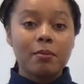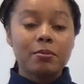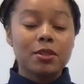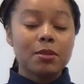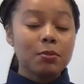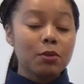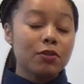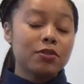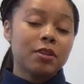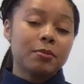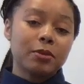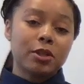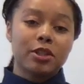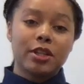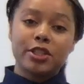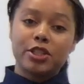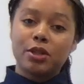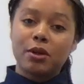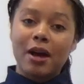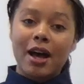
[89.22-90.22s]
to move some of your
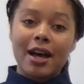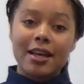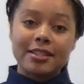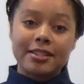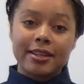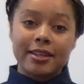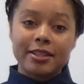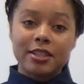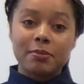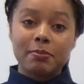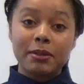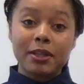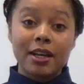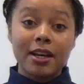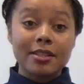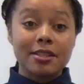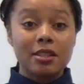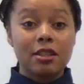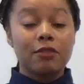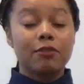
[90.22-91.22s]
digital assets?
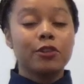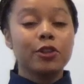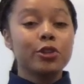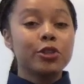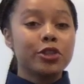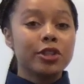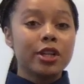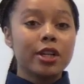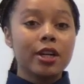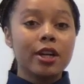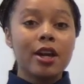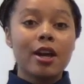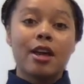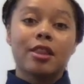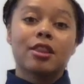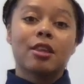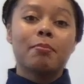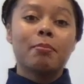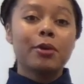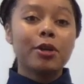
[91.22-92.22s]
Because in the future,
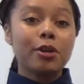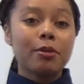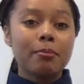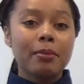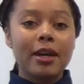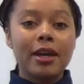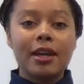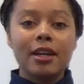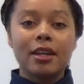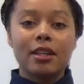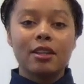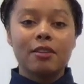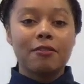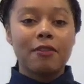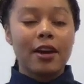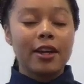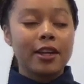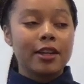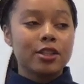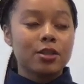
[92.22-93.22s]
the middleman in the
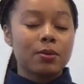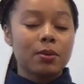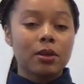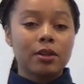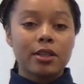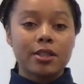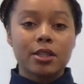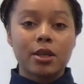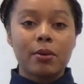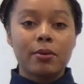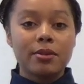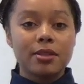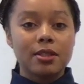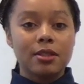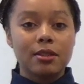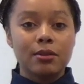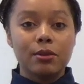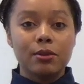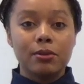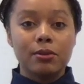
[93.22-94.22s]
finance world is going
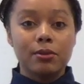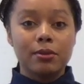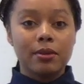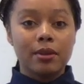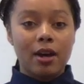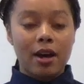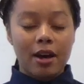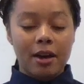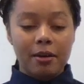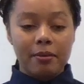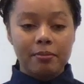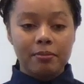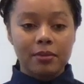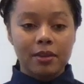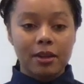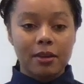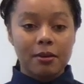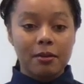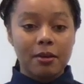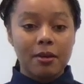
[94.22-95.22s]
to
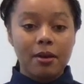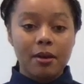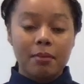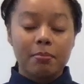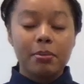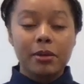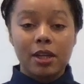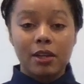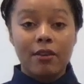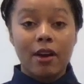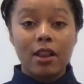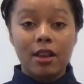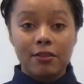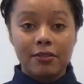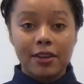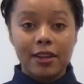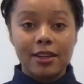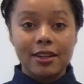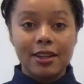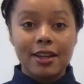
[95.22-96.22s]
be
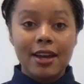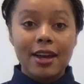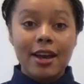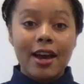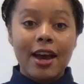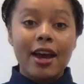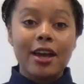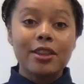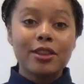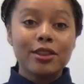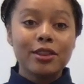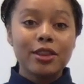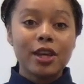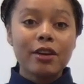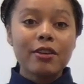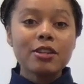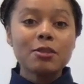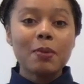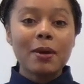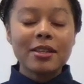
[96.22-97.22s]
irrelevant. And their
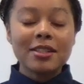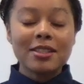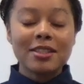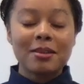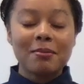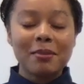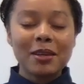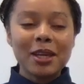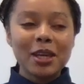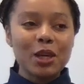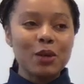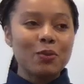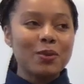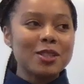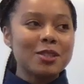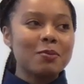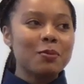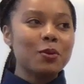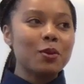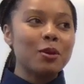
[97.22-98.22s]
response to me
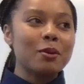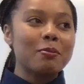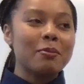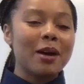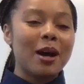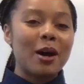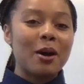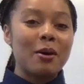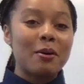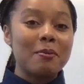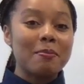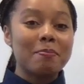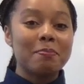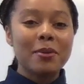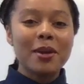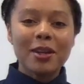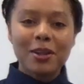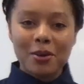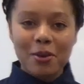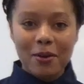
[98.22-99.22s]
was more about
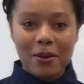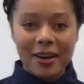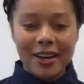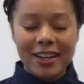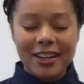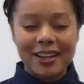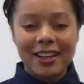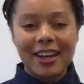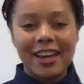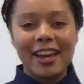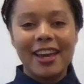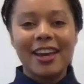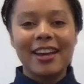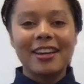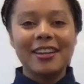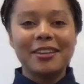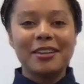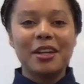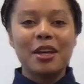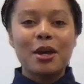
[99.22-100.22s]
Bitcoin
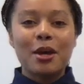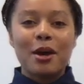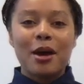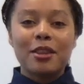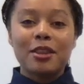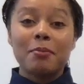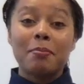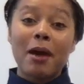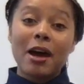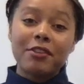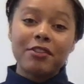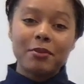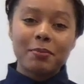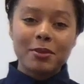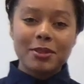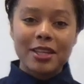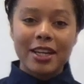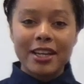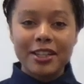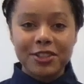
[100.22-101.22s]
and the bad
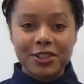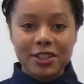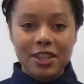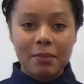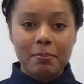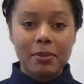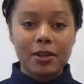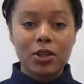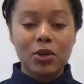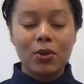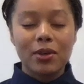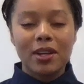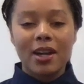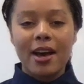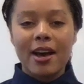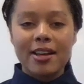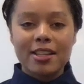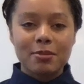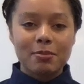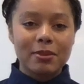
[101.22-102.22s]
reputation that Bitcoin
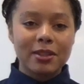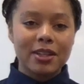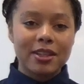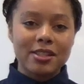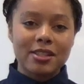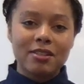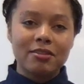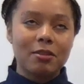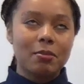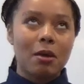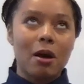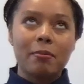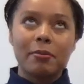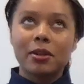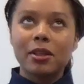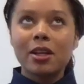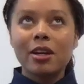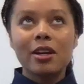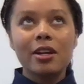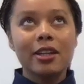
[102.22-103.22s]
has because of the
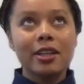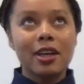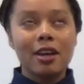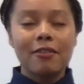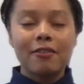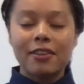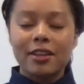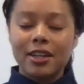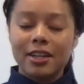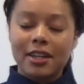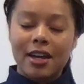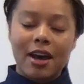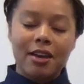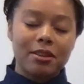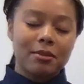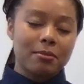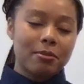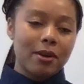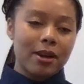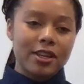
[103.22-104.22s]
popularity of it and how
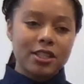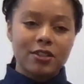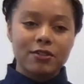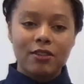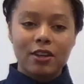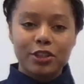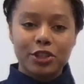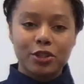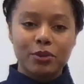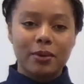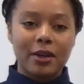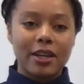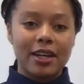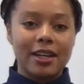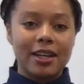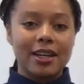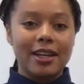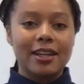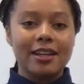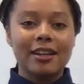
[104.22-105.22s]
the price
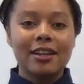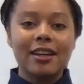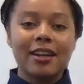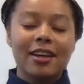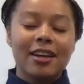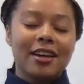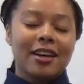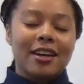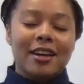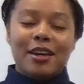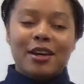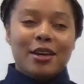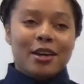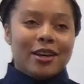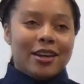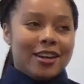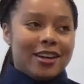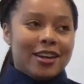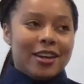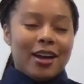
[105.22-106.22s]
fluctuate and
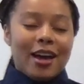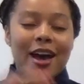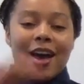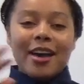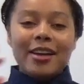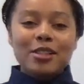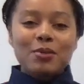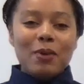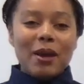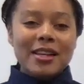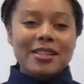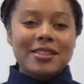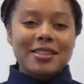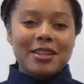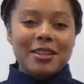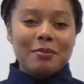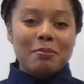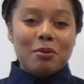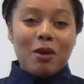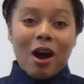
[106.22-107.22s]
X, Y, and
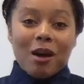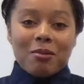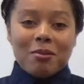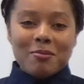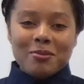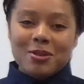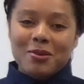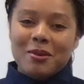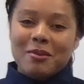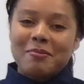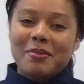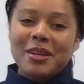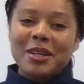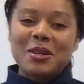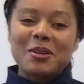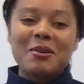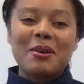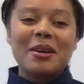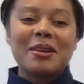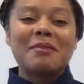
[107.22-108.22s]
Z problems with
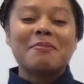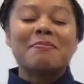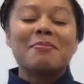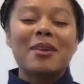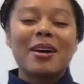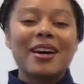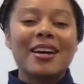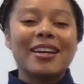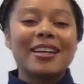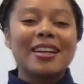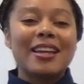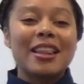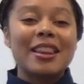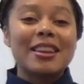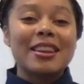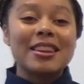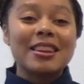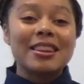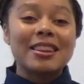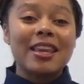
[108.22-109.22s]
Bitcoin. But
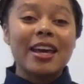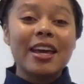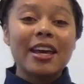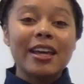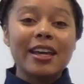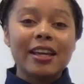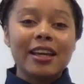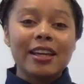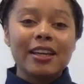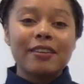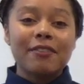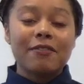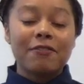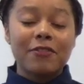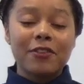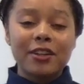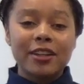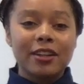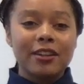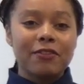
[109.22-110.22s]
they
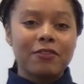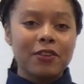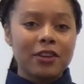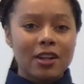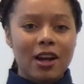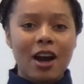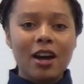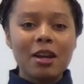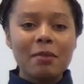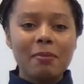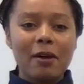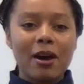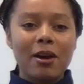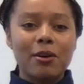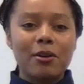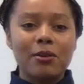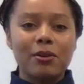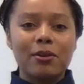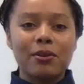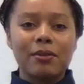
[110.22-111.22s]
forgot
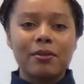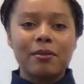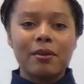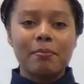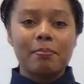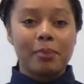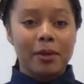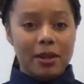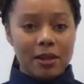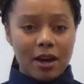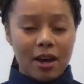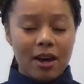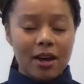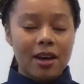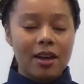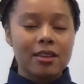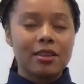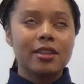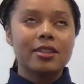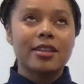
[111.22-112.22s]
about
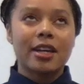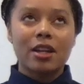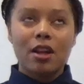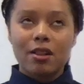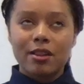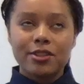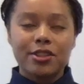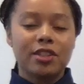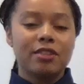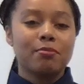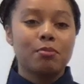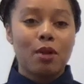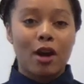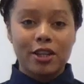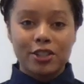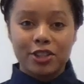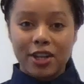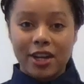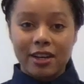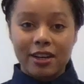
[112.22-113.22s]
the technology of
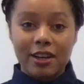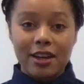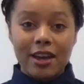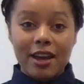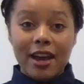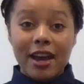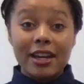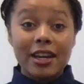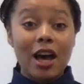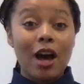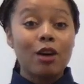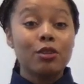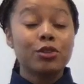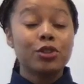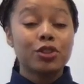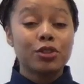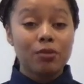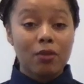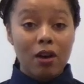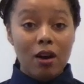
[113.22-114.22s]
blockchain and how
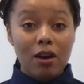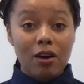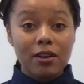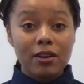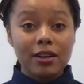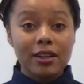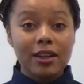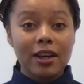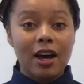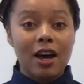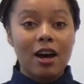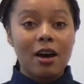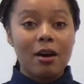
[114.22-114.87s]
strong